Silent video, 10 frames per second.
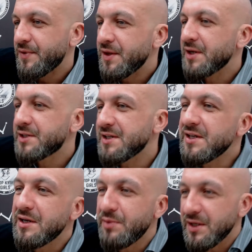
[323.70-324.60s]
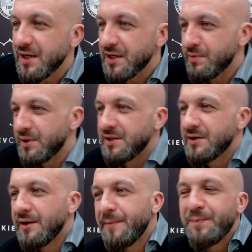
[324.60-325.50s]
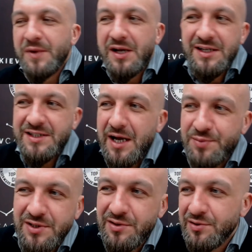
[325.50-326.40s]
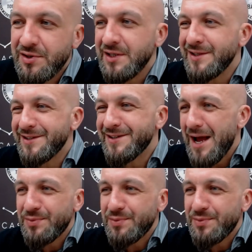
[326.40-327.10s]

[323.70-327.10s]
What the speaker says: thinks a little bit like me, it's absolutely